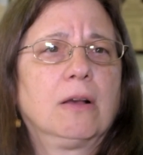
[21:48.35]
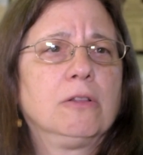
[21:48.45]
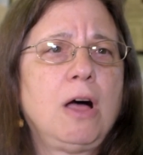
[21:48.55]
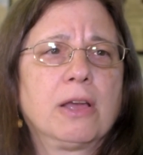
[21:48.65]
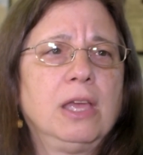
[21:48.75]

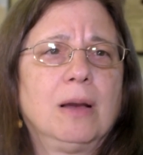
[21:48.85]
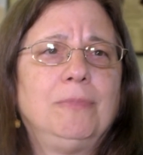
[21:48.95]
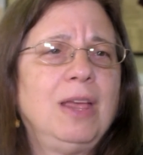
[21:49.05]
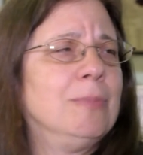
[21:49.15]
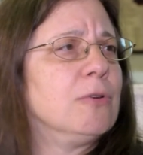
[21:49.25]
clogging
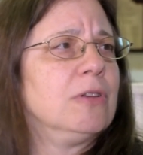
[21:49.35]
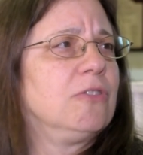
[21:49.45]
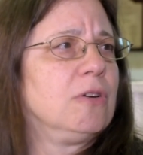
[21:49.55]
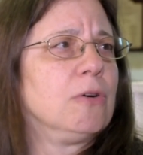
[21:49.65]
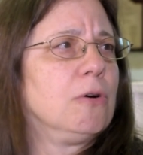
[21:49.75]
up
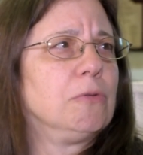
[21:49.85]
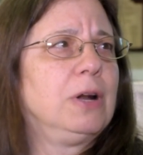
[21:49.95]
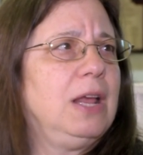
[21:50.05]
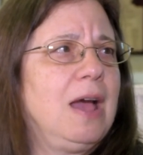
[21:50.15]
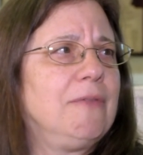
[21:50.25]
neighborhoods that are
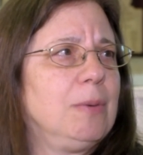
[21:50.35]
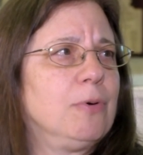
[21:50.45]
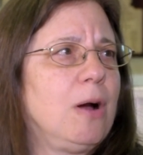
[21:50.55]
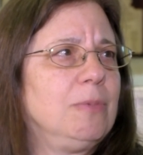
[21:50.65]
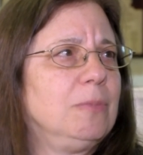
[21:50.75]
already having
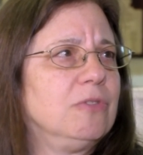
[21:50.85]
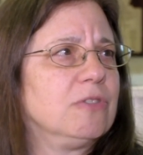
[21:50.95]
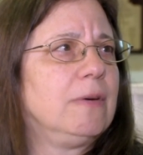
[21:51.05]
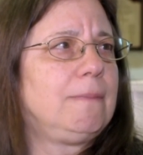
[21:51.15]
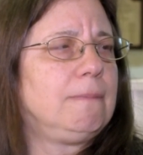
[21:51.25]
problems.